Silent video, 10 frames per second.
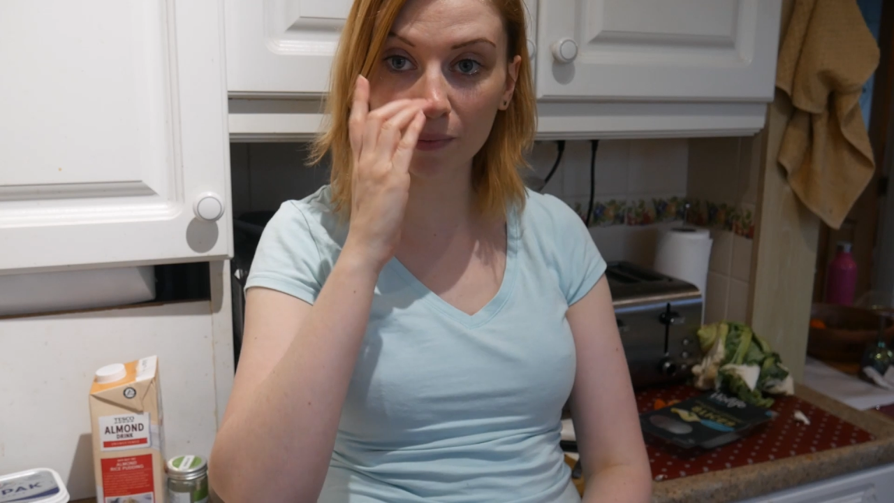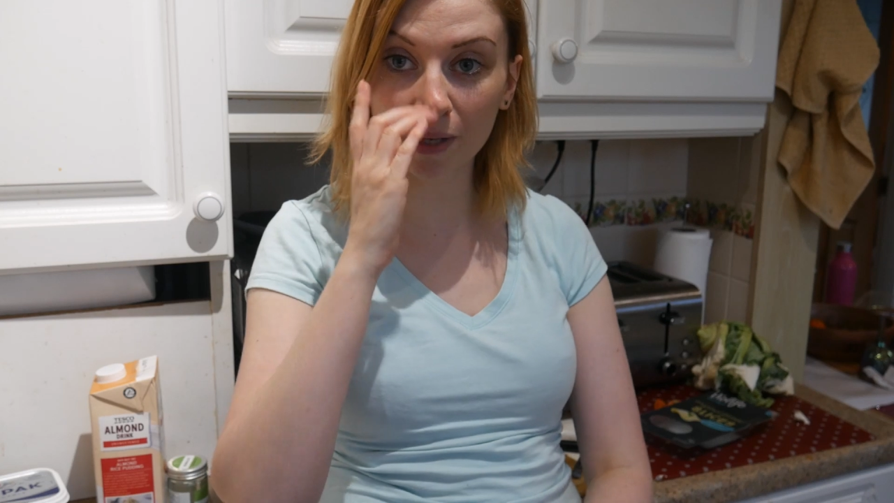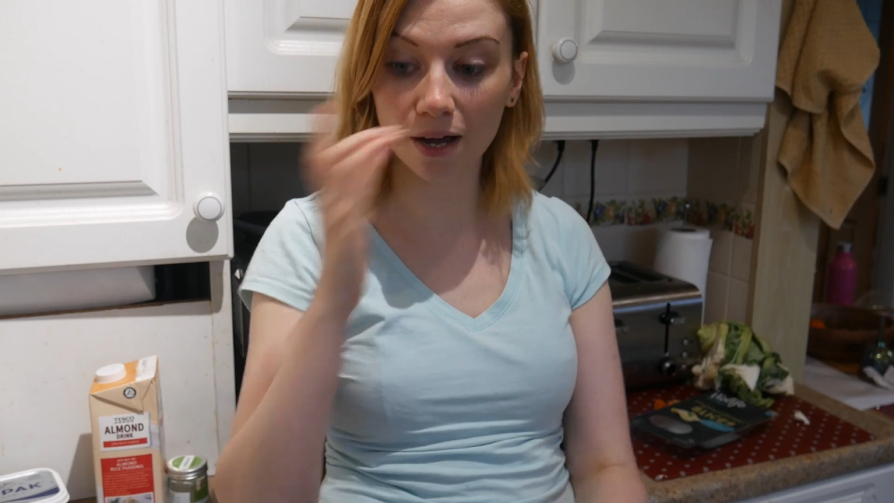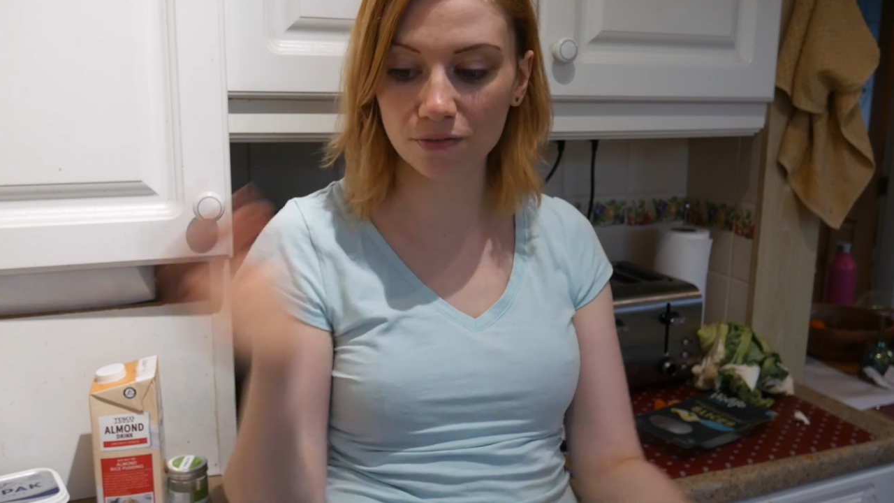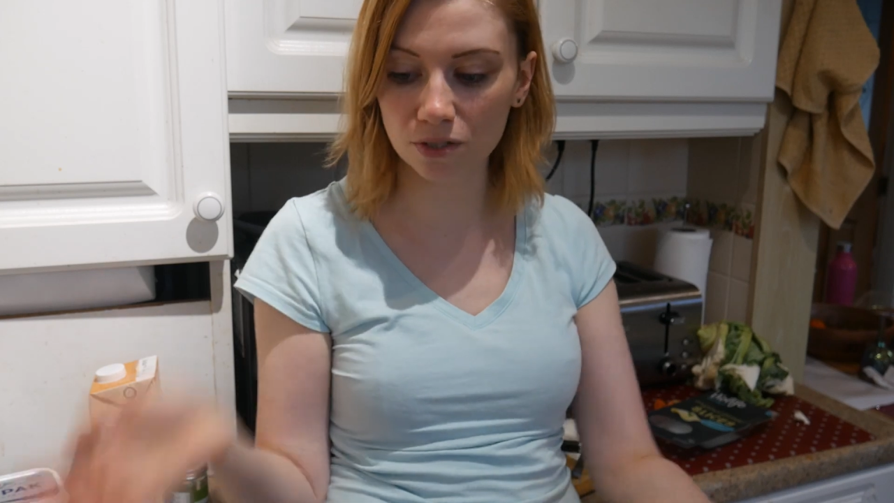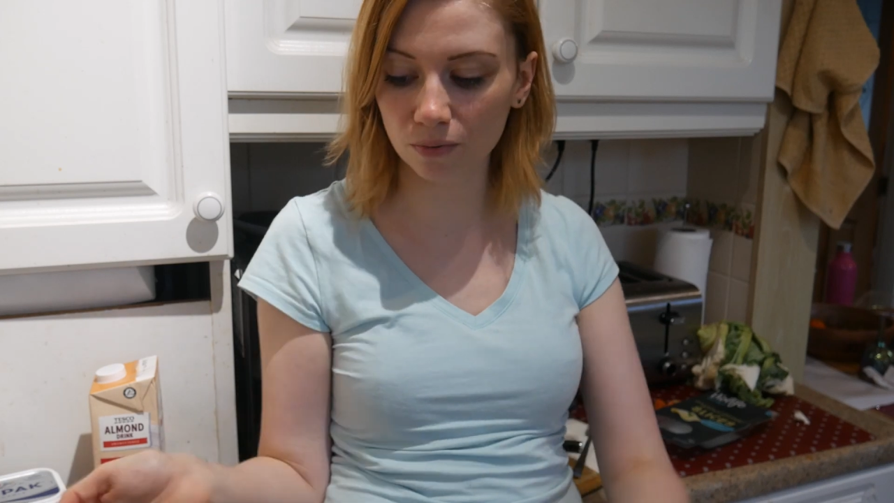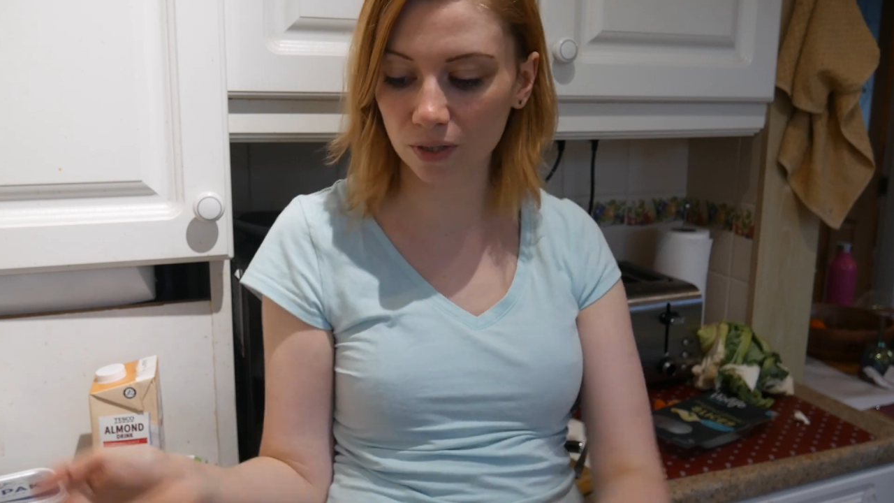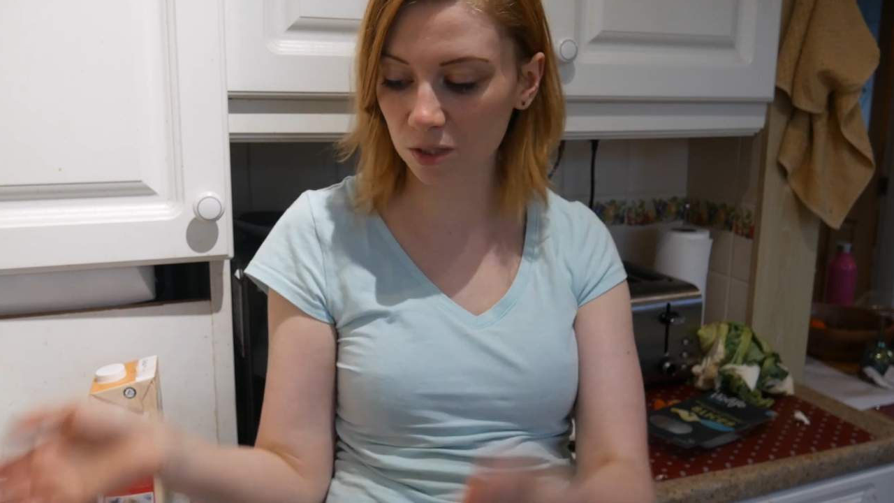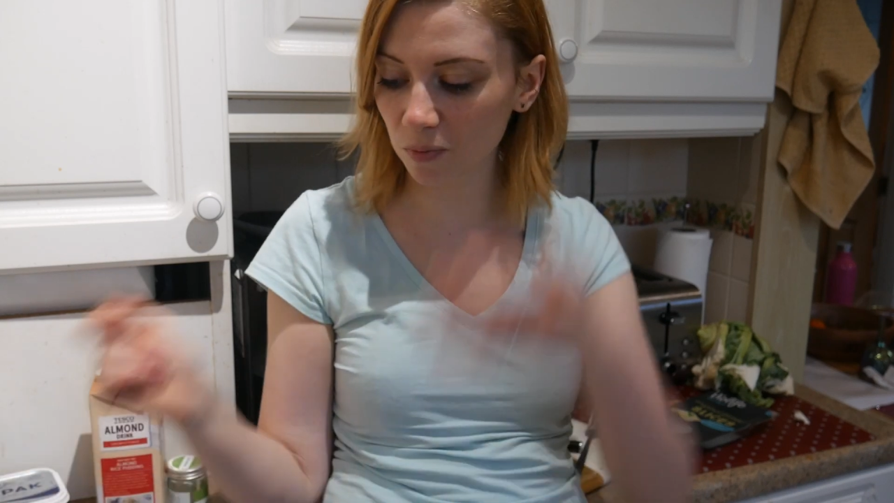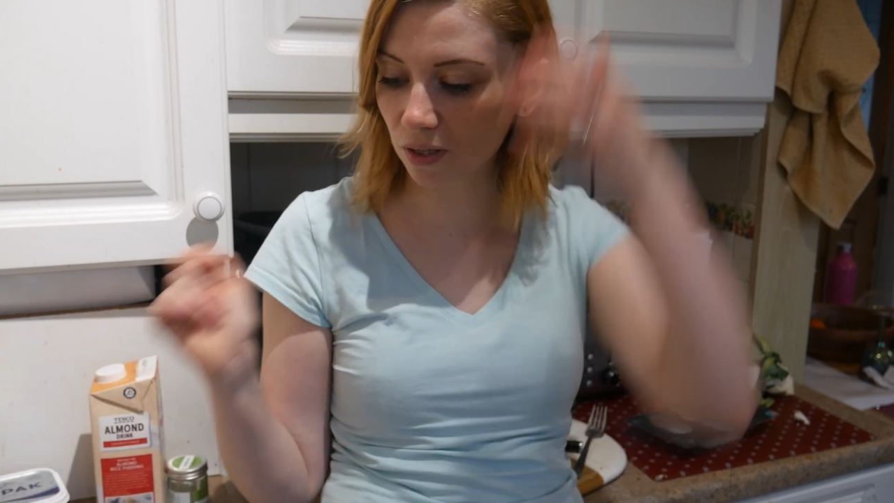it after when
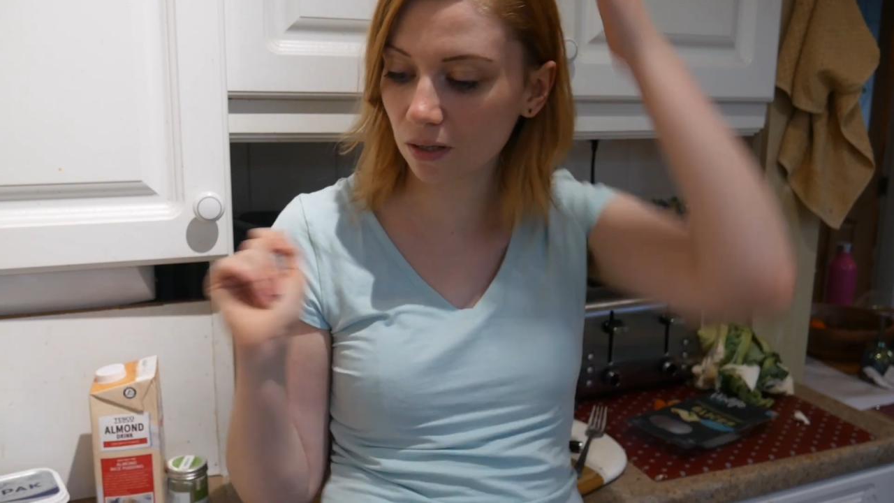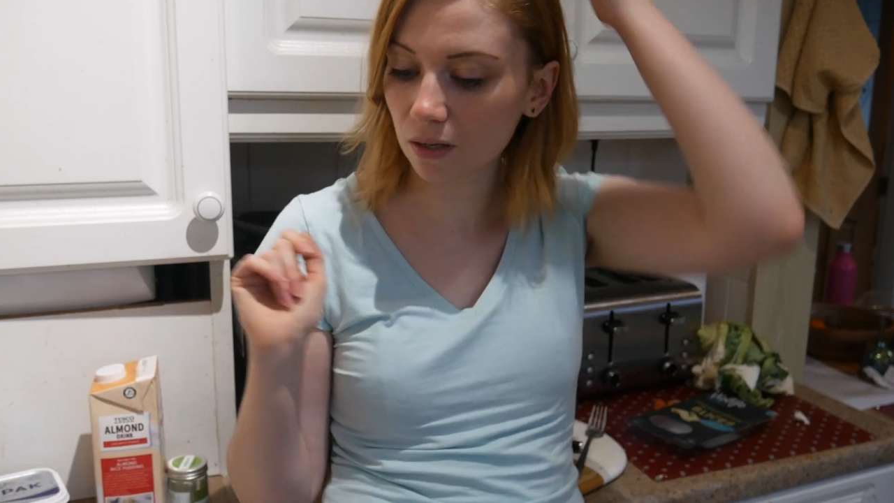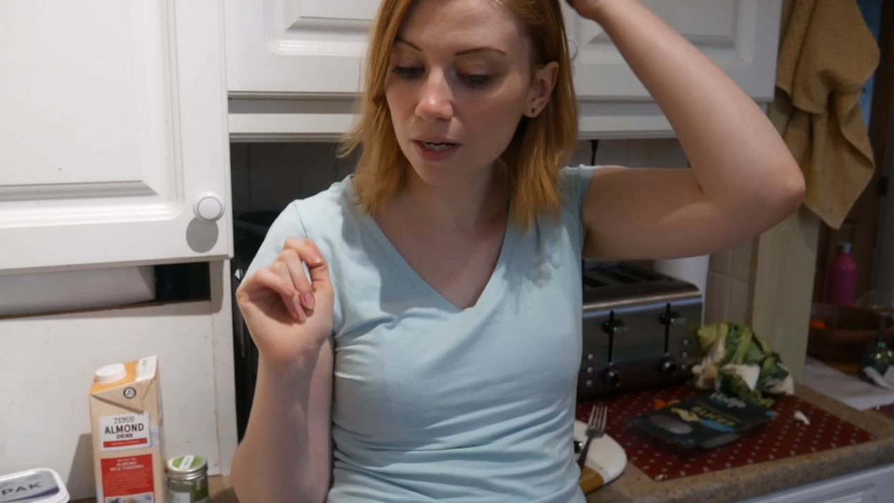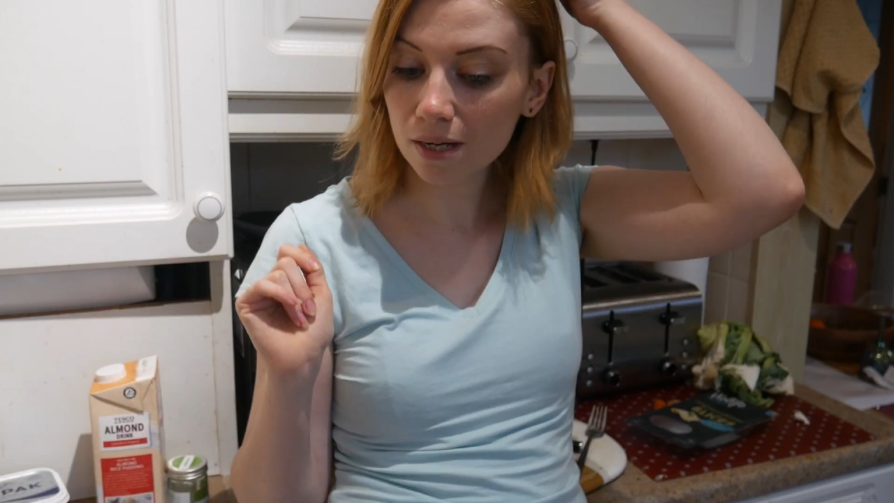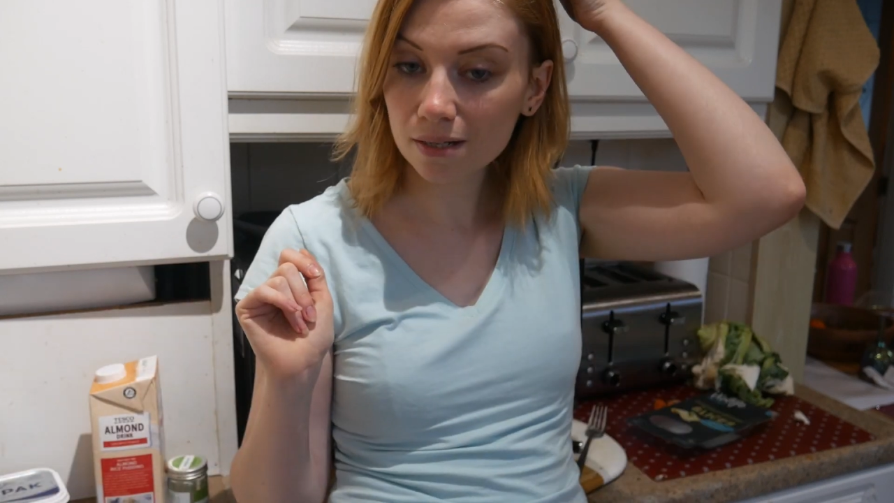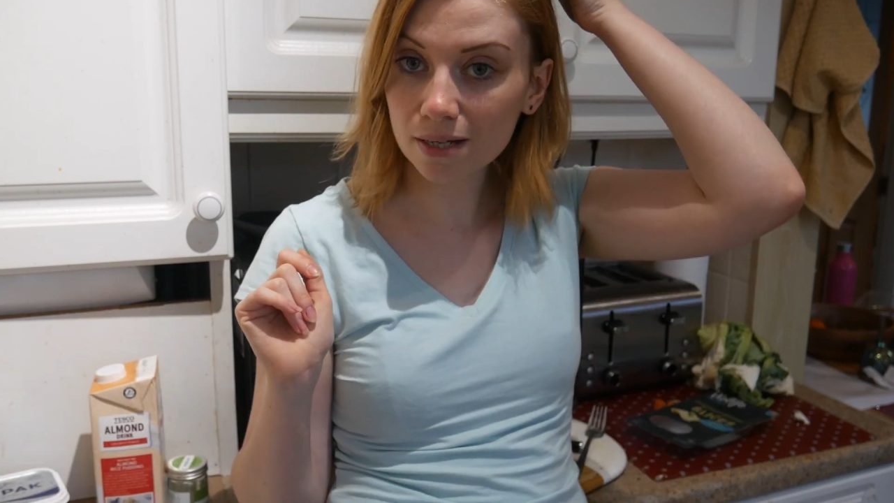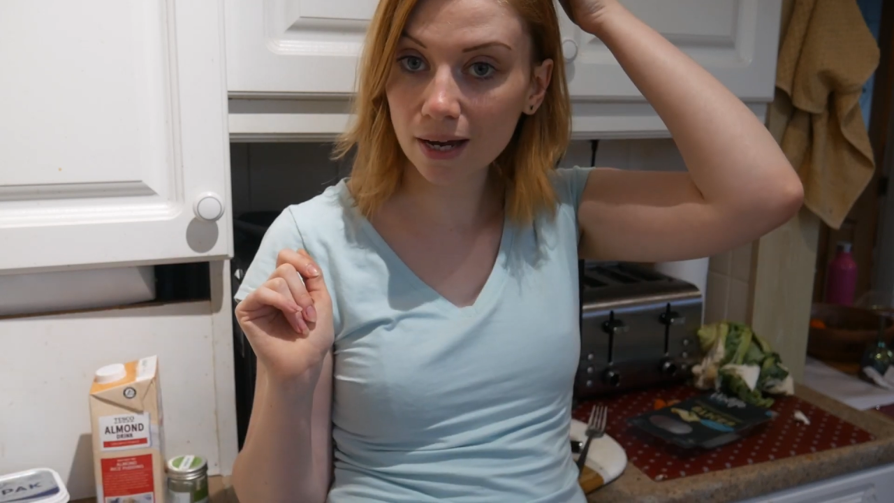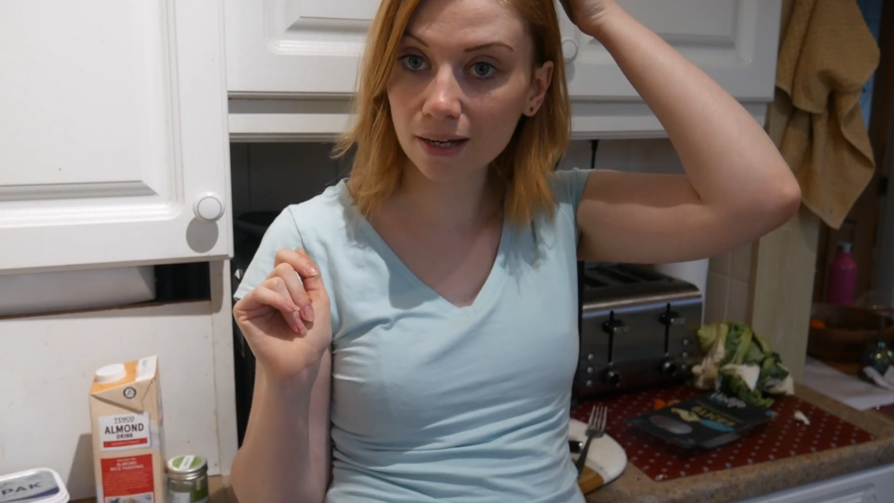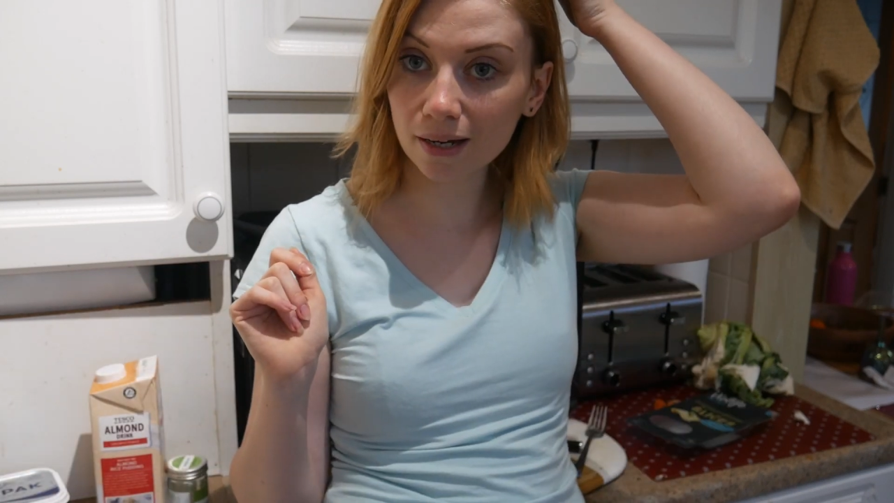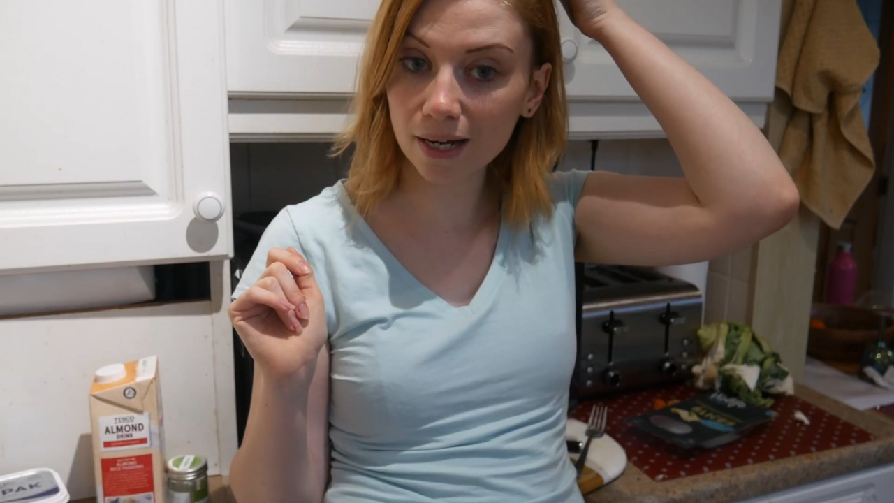it's been
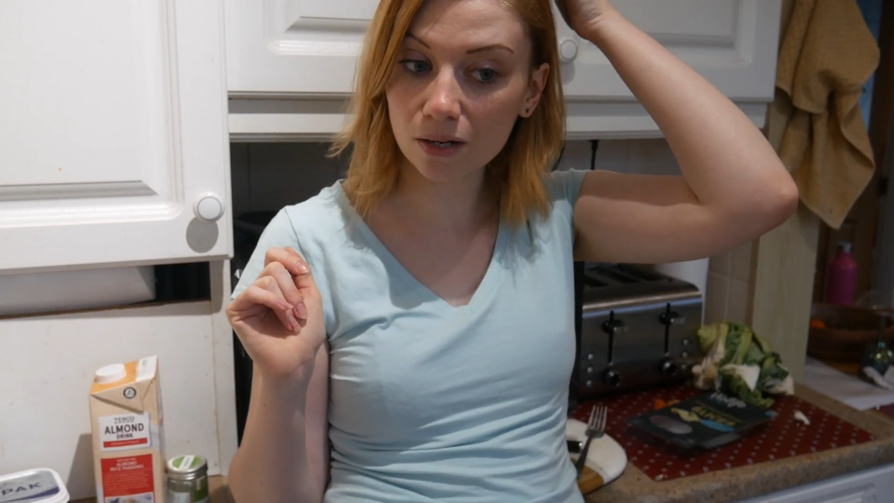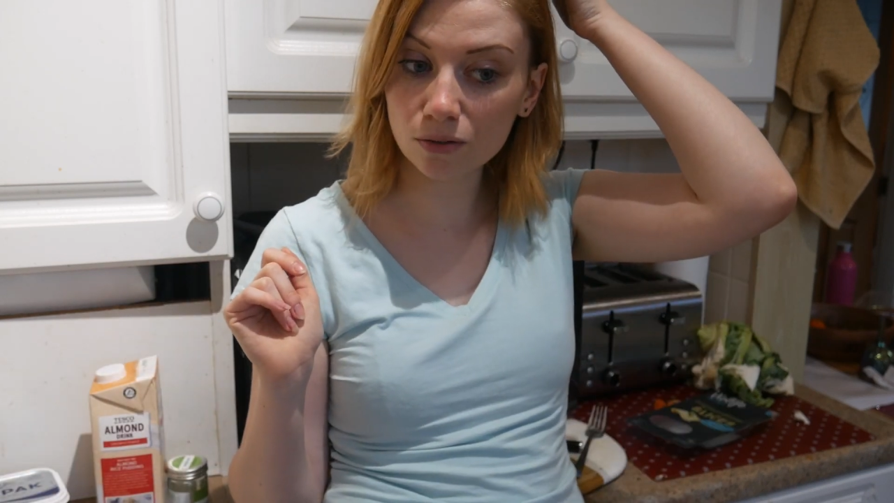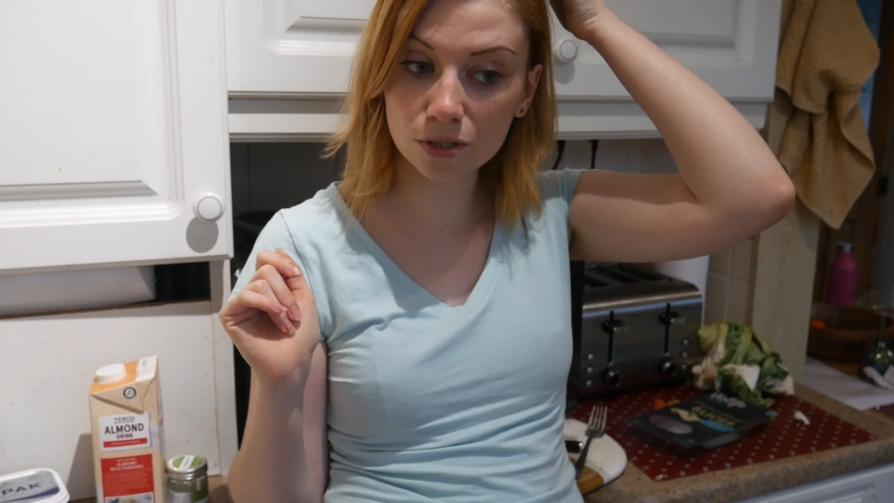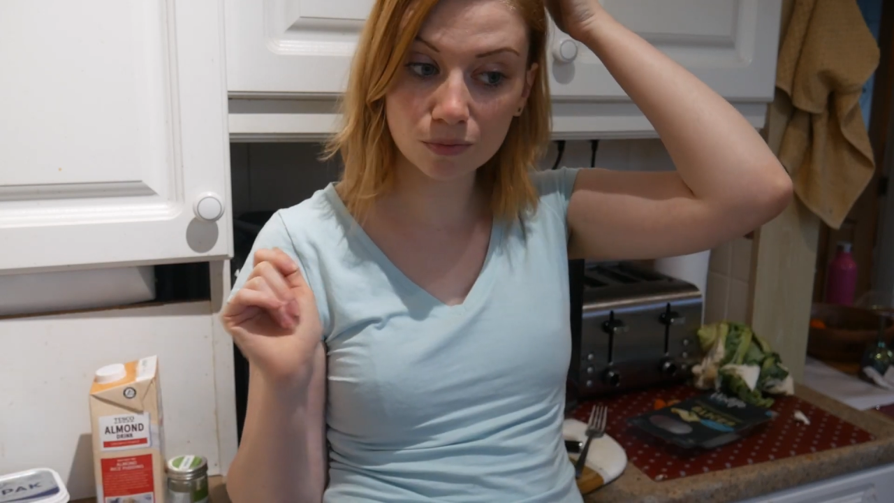taken out.